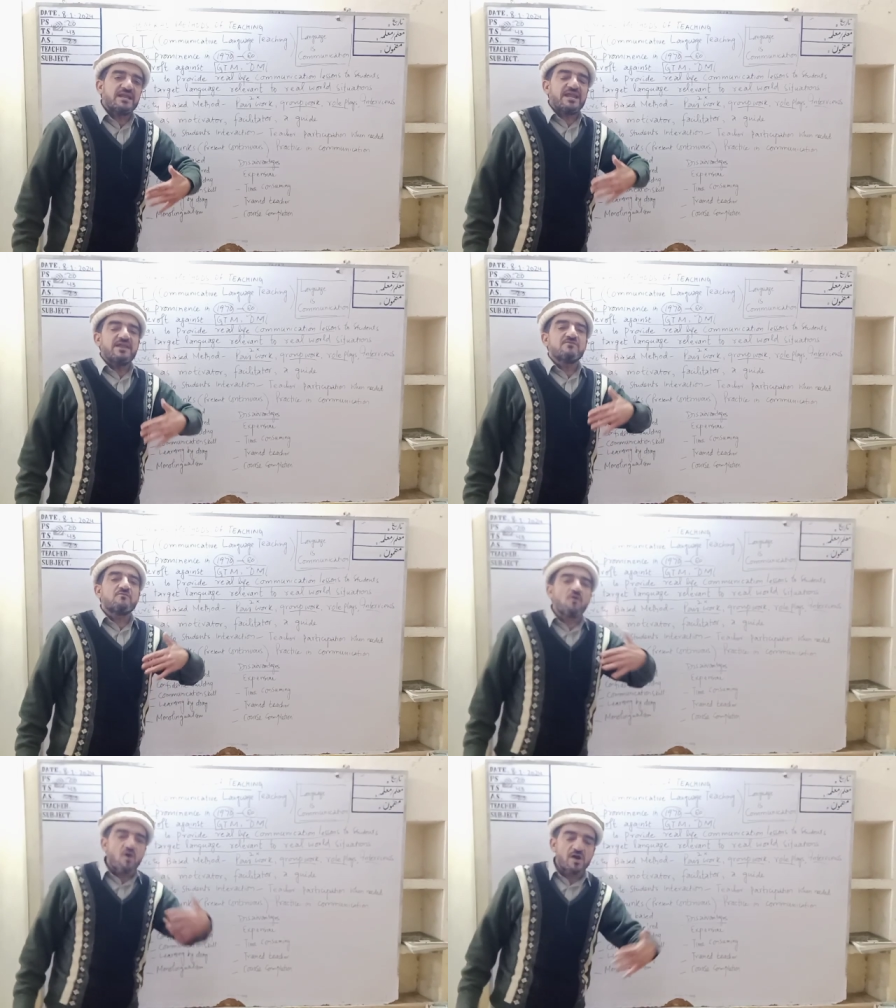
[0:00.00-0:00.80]

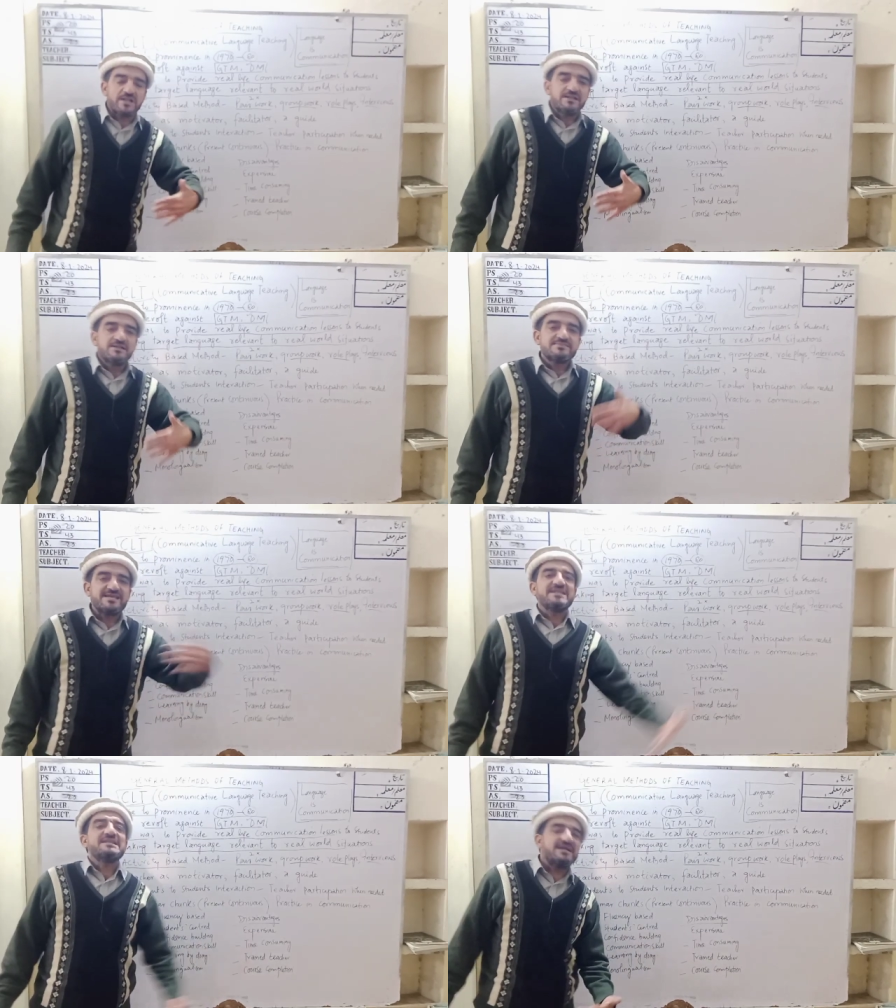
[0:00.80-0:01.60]
involves
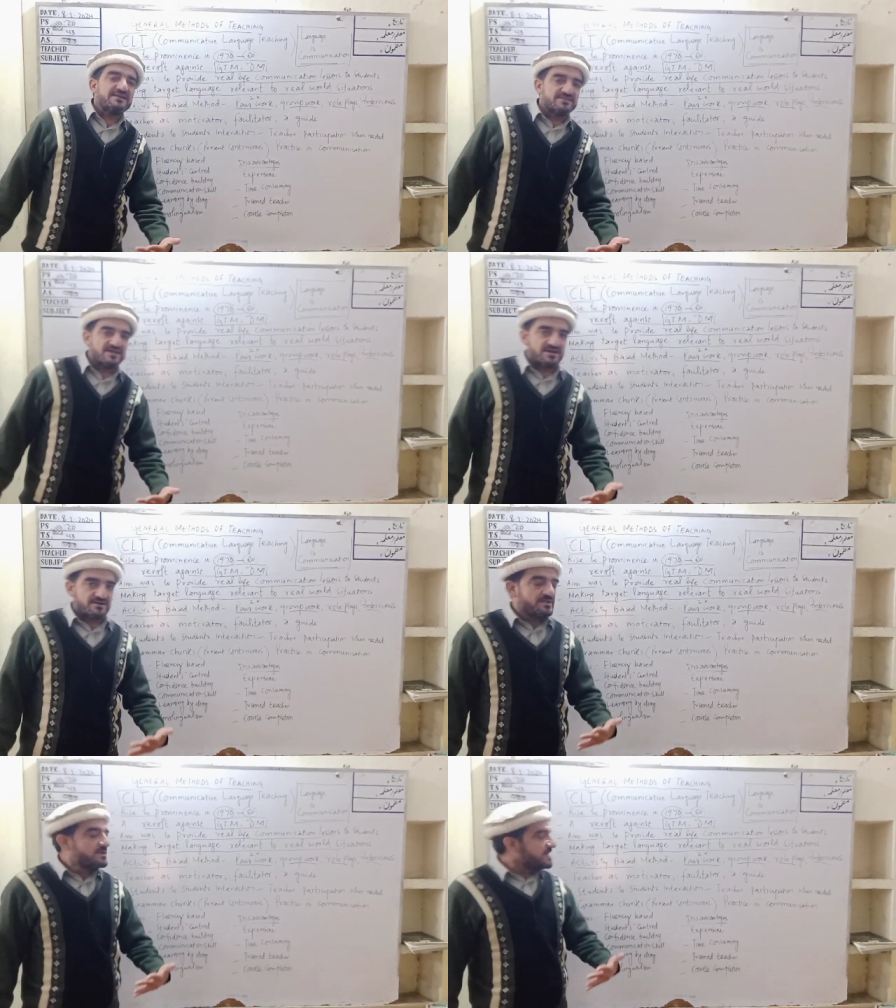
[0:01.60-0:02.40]
the
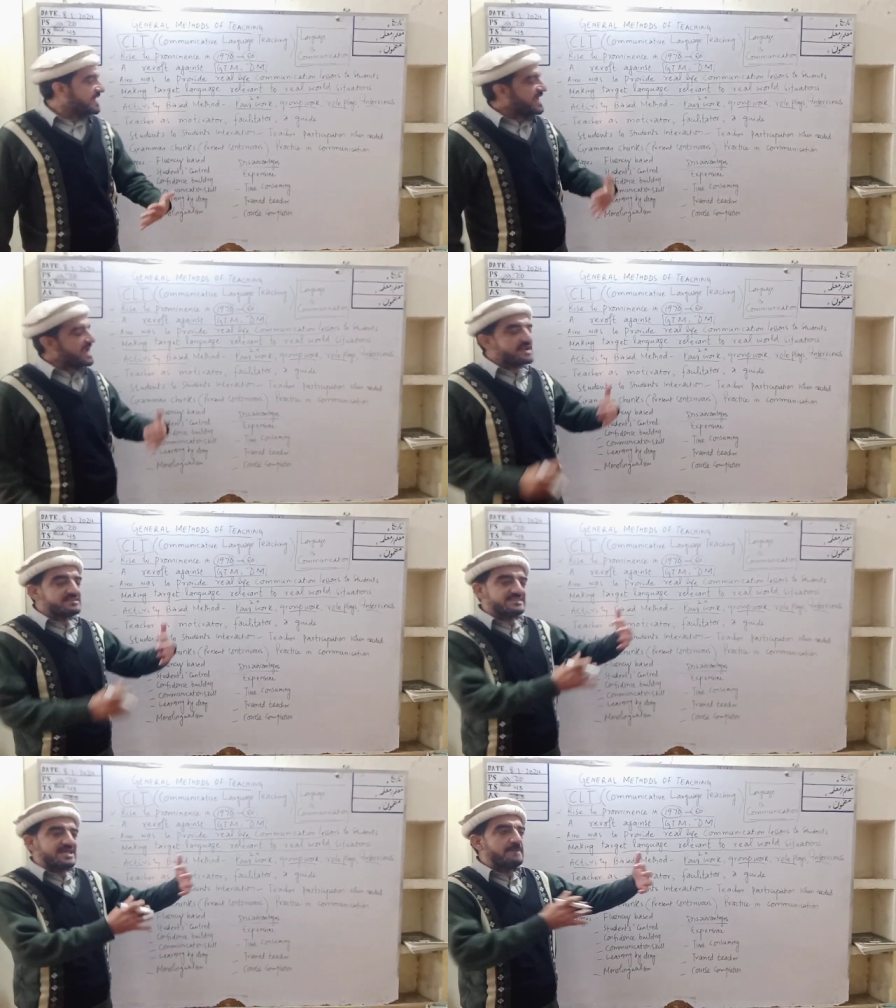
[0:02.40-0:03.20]
learner
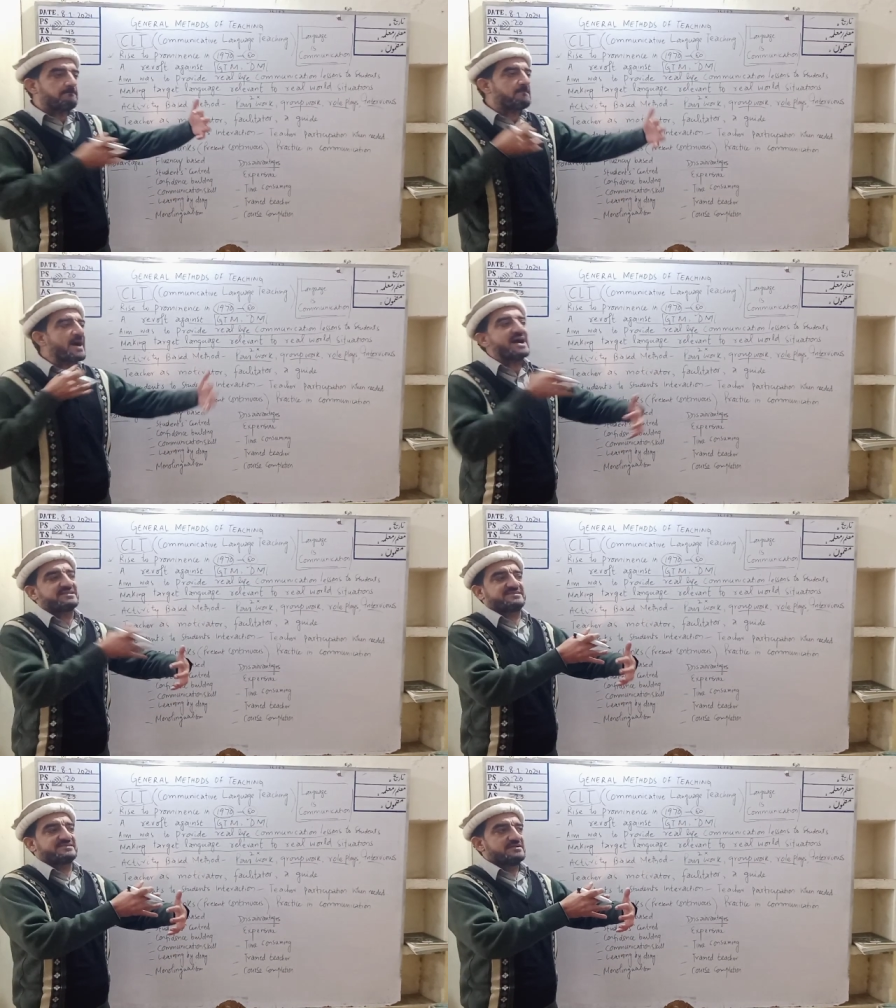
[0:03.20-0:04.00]
and they
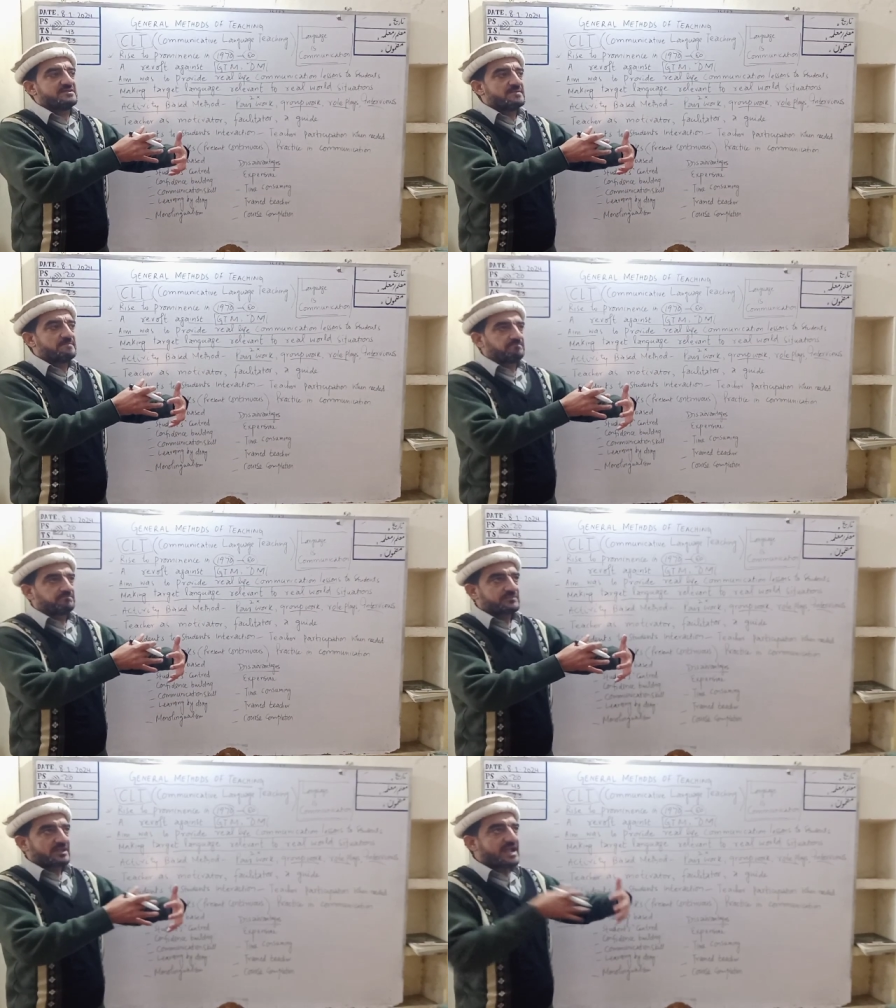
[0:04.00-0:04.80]
pass
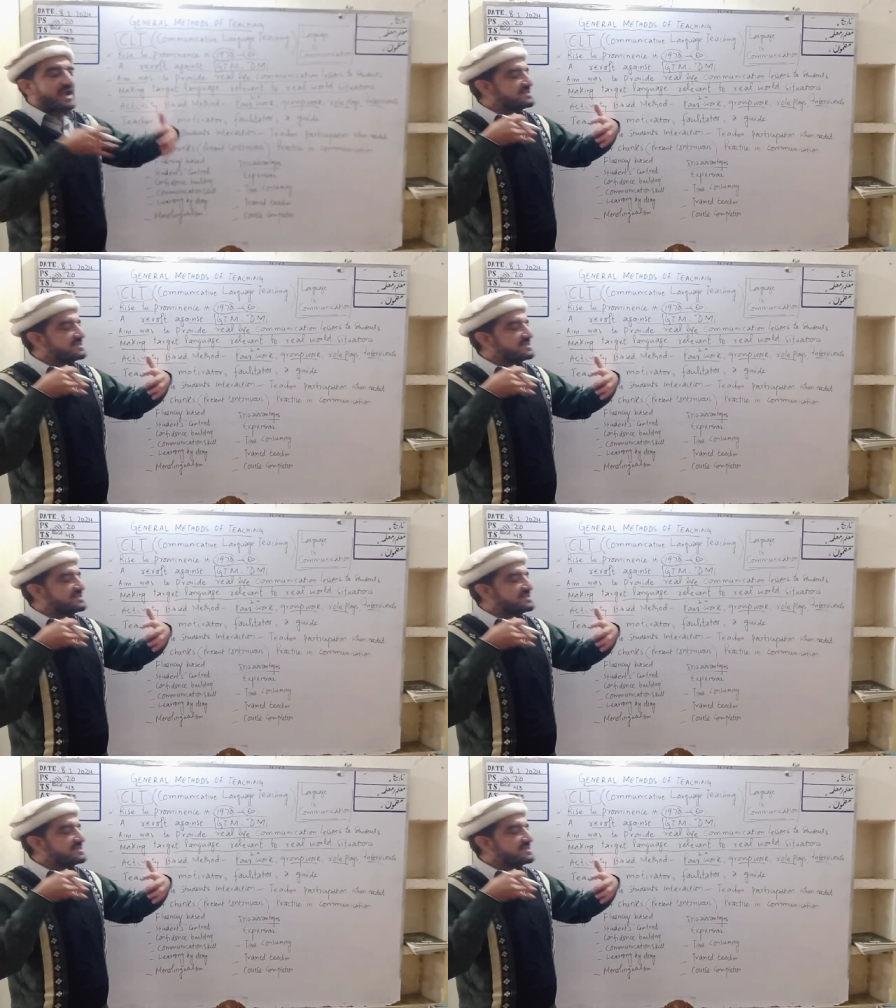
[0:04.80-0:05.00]
and